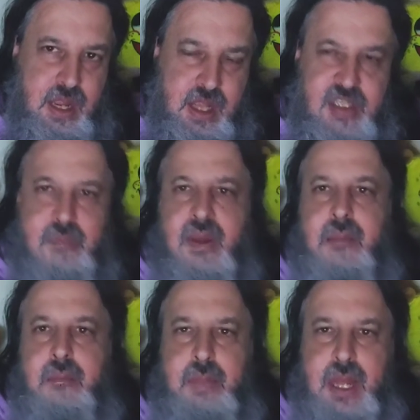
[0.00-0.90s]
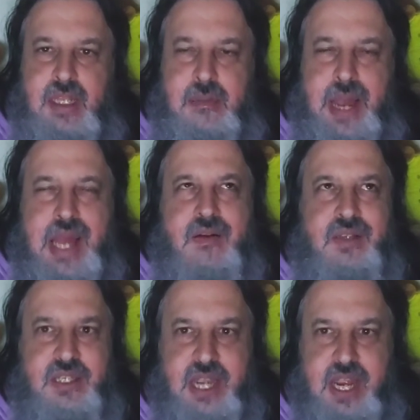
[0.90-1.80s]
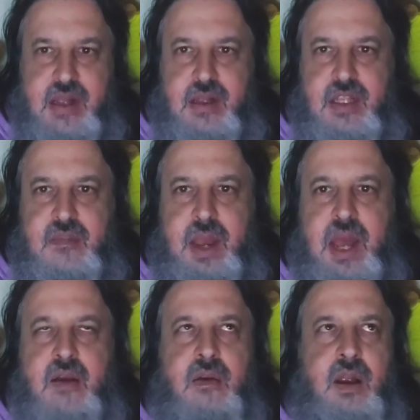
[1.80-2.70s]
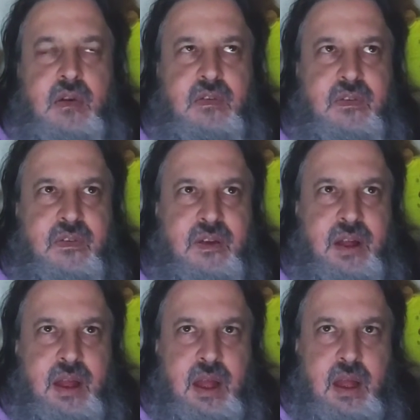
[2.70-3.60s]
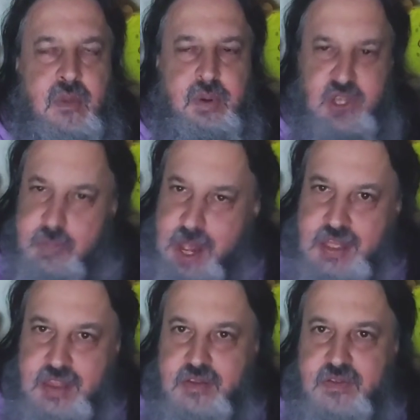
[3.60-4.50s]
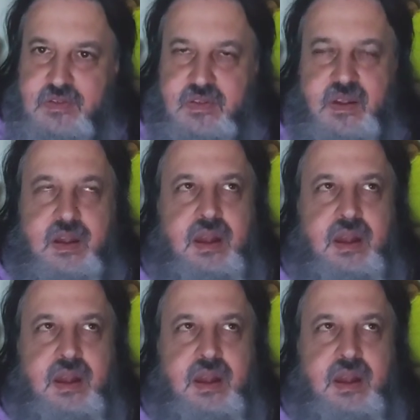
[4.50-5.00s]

is a, it's a matter of scale, It's a matter of perspective,